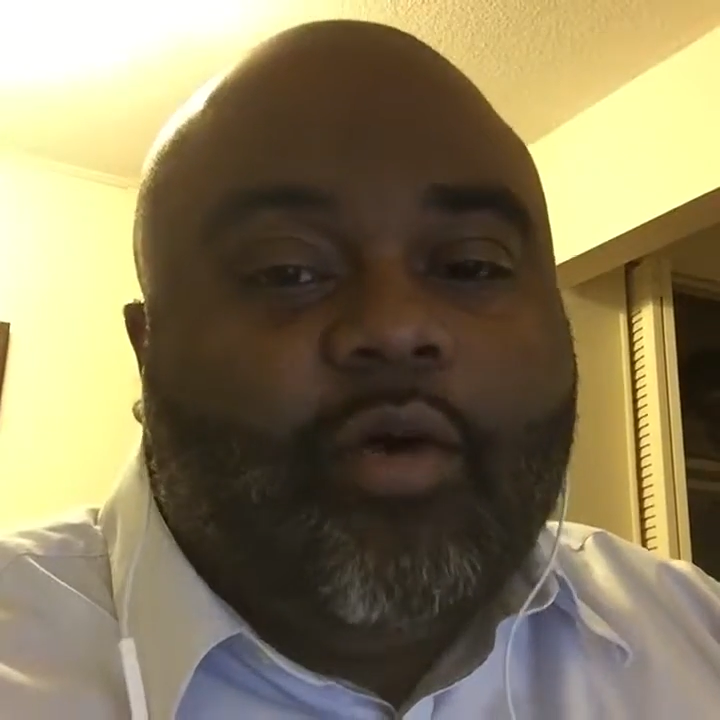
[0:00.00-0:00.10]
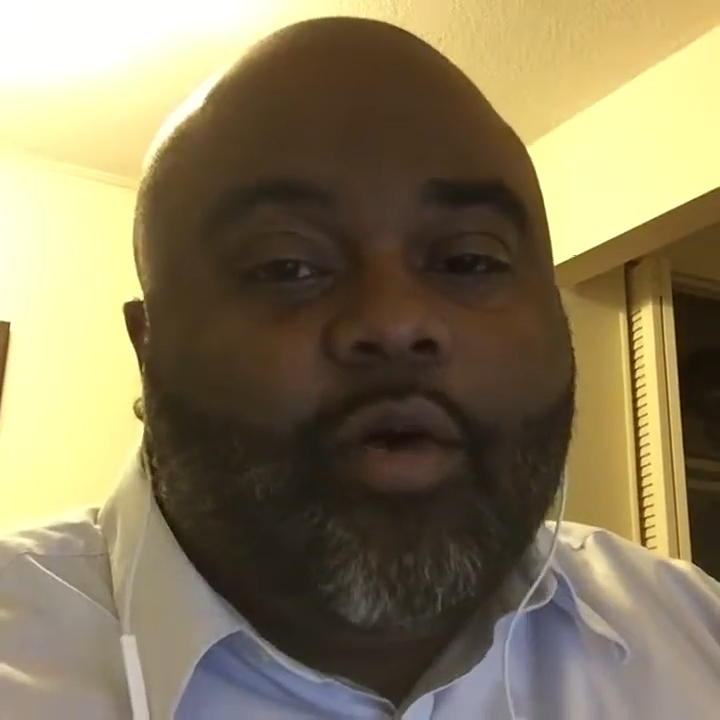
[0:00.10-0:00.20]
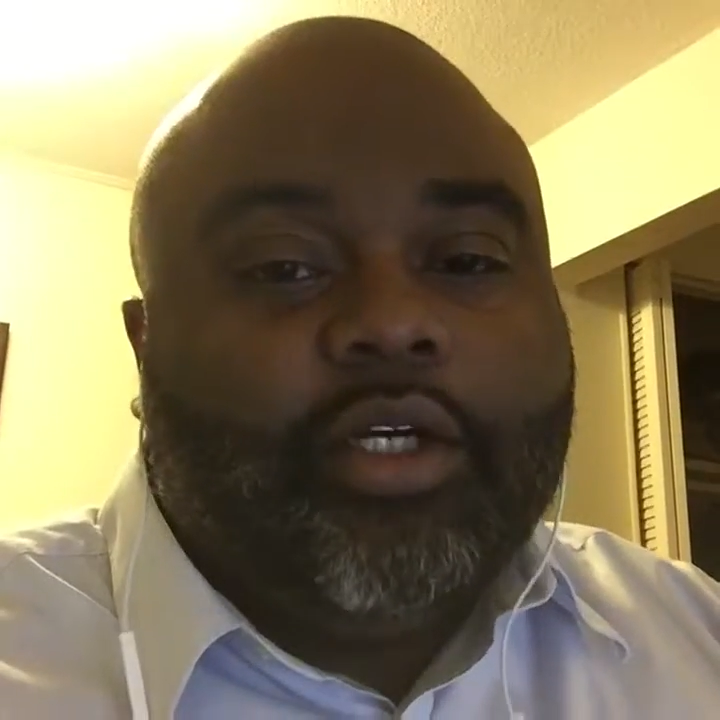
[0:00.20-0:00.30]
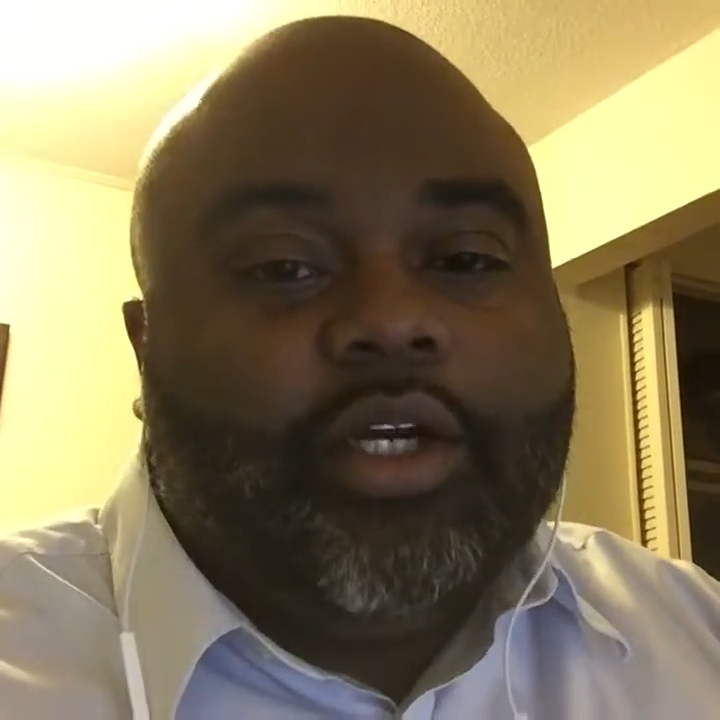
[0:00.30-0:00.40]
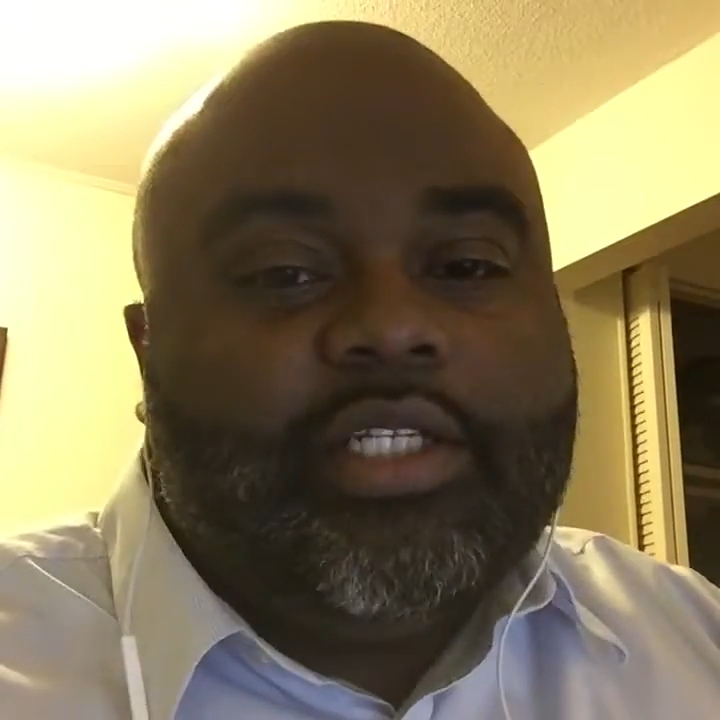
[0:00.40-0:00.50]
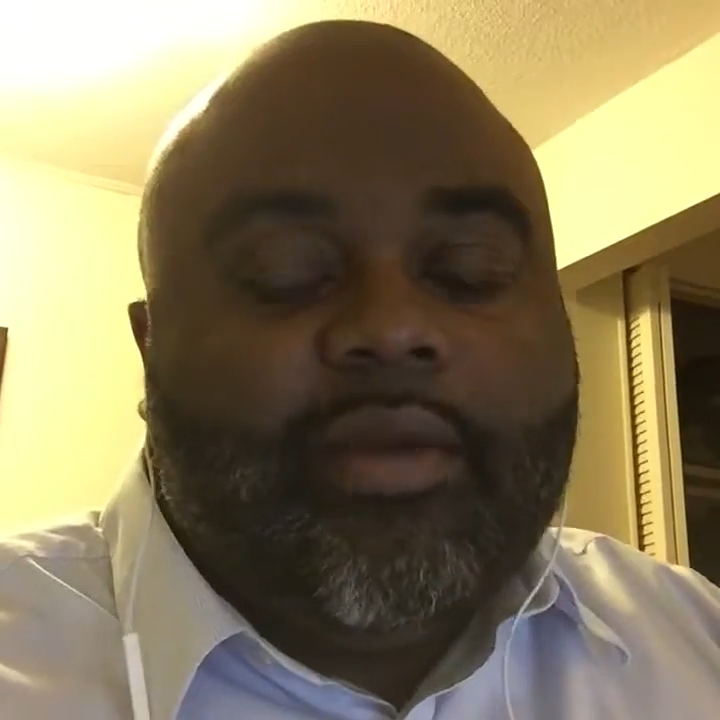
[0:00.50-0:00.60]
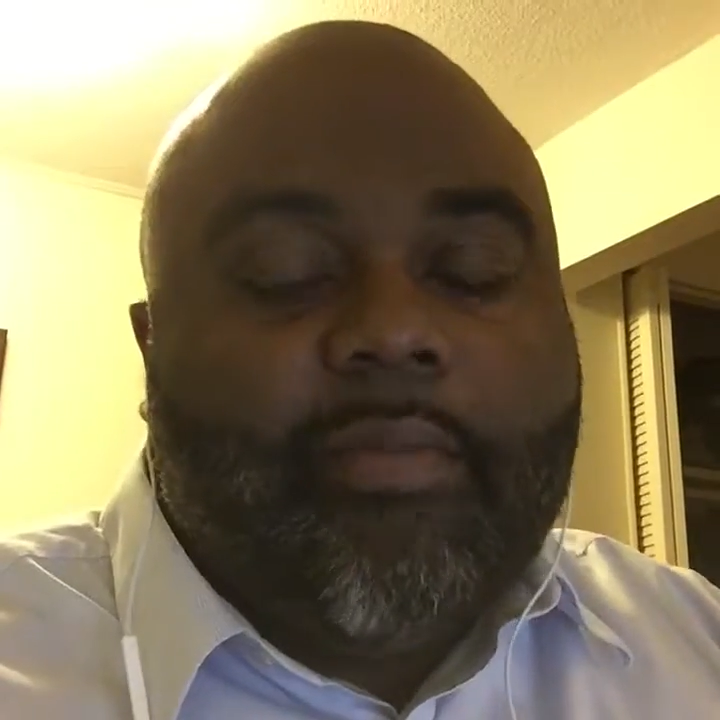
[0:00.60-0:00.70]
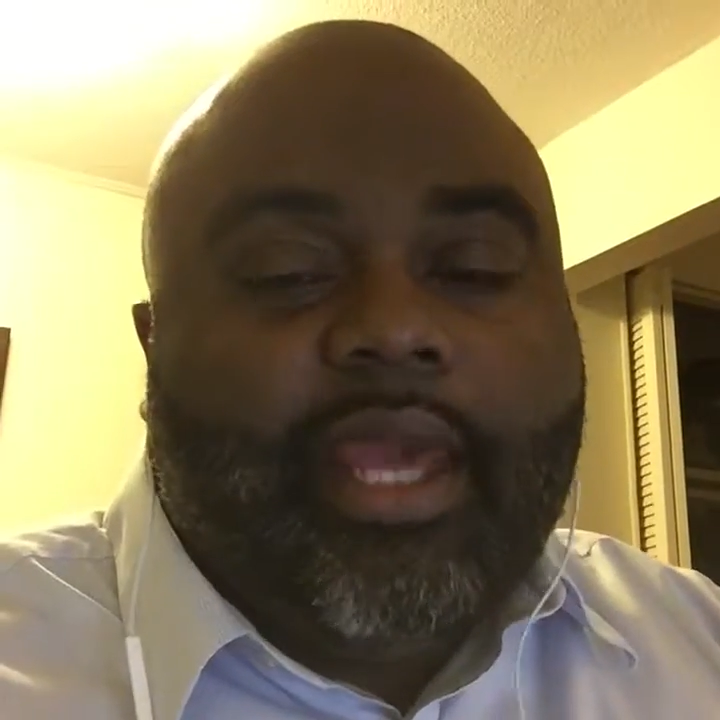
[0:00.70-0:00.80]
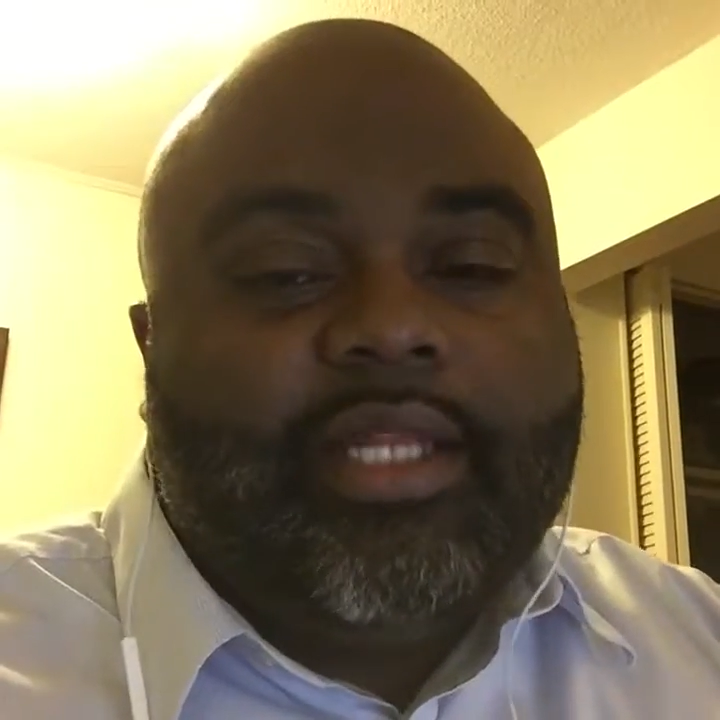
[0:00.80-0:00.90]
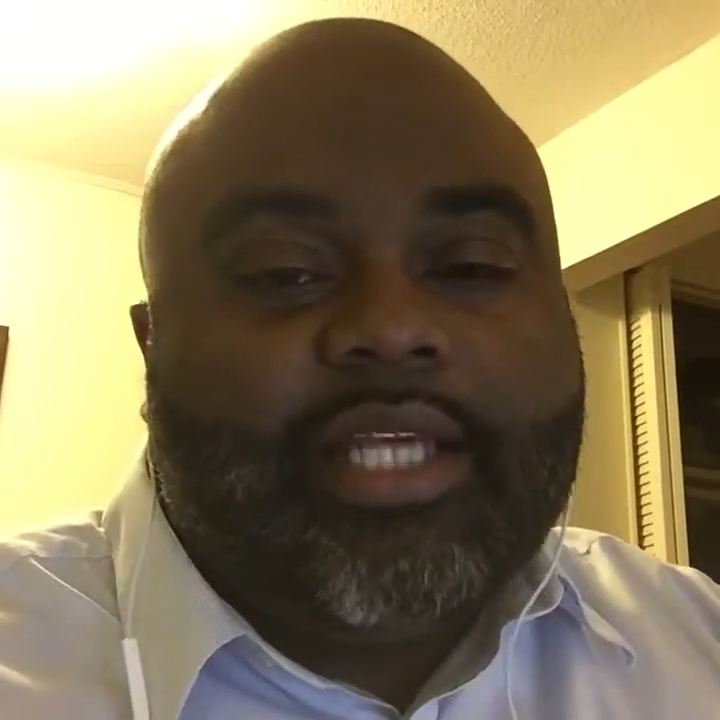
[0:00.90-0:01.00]
order to
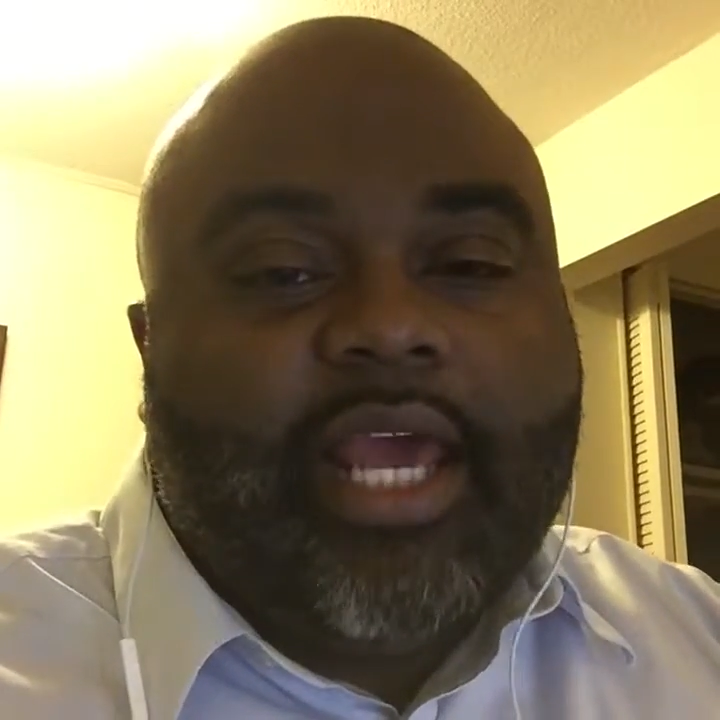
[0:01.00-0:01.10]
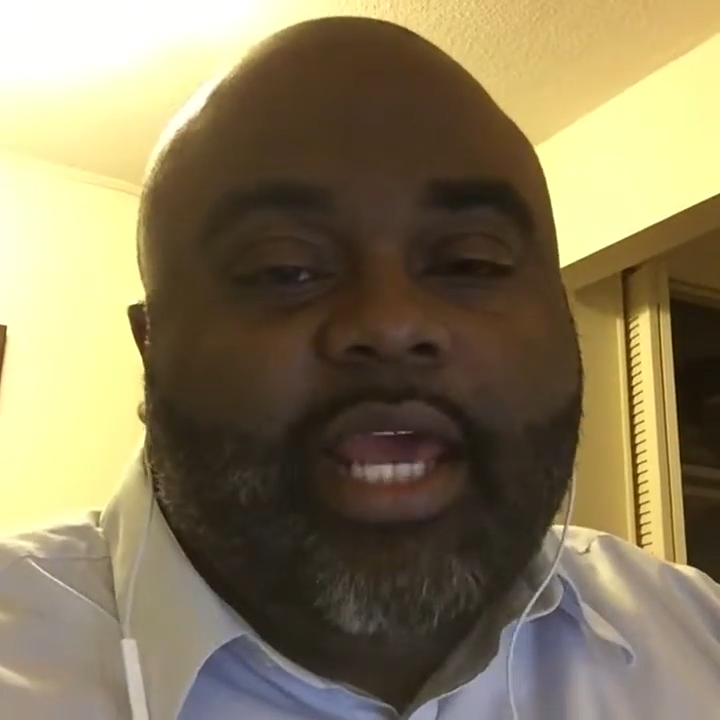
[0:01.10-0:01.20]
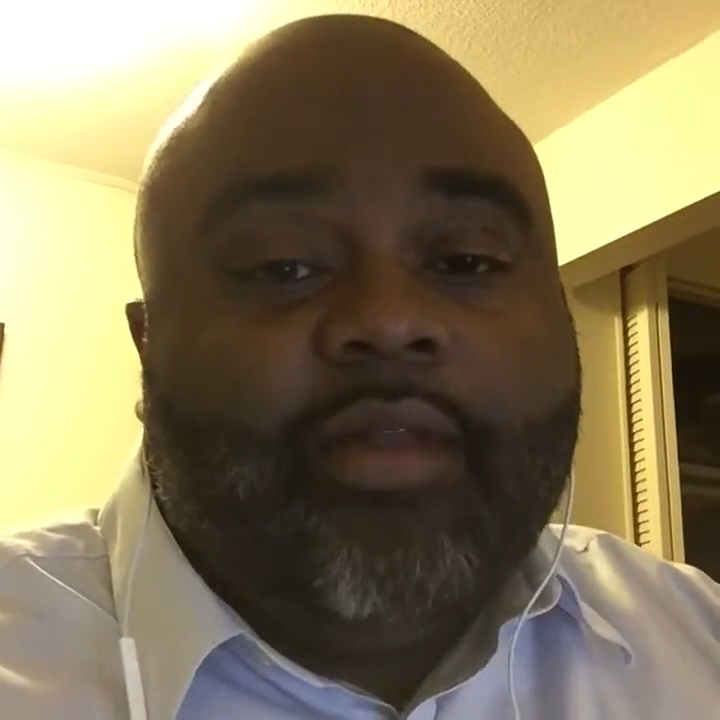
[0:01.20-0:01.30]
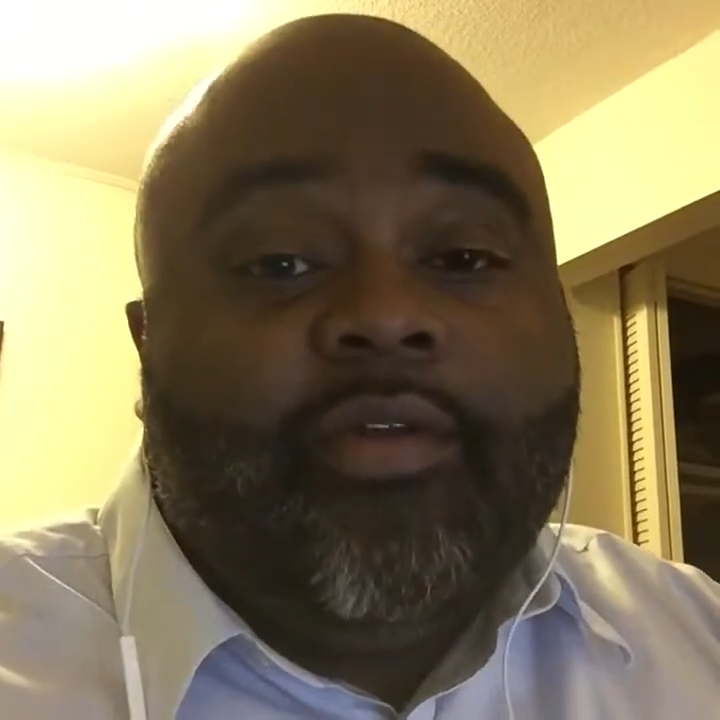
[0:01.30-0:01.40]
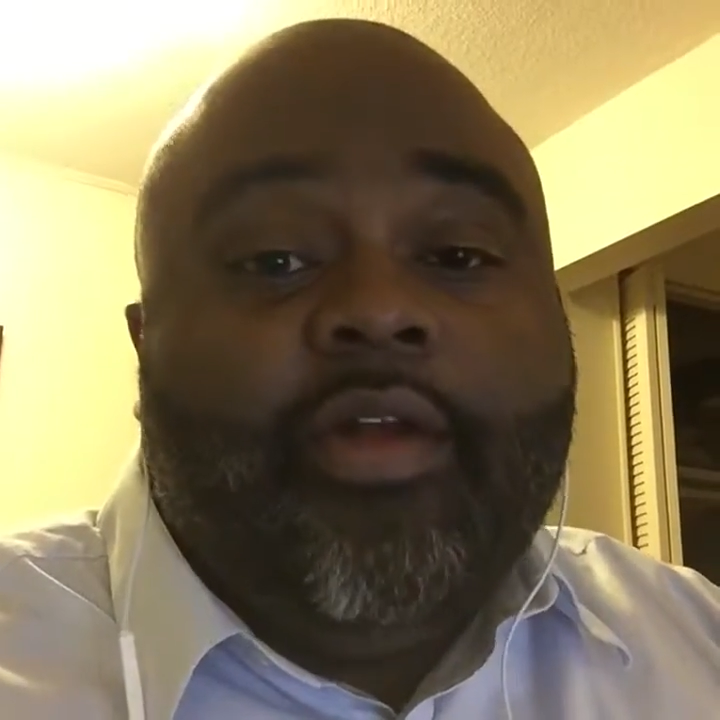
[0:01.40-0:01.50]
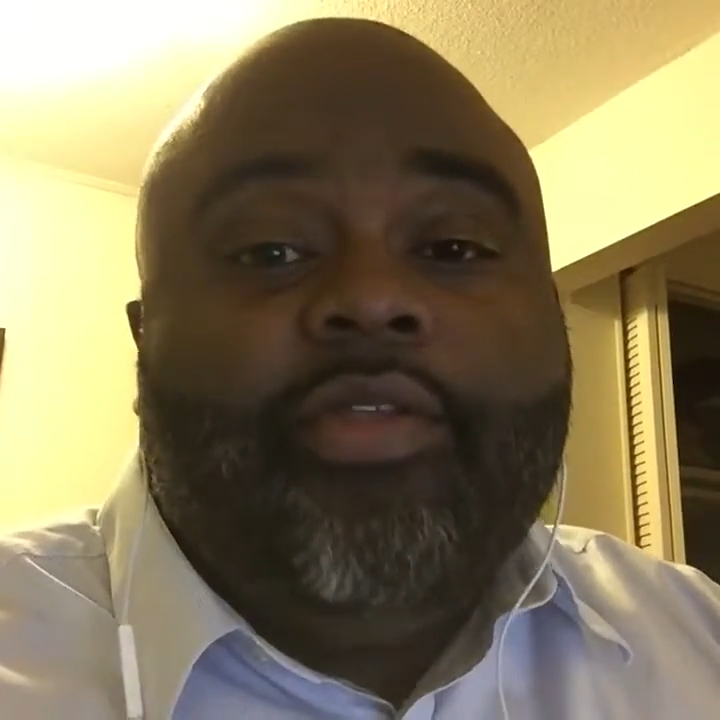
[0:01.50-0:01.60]
maintain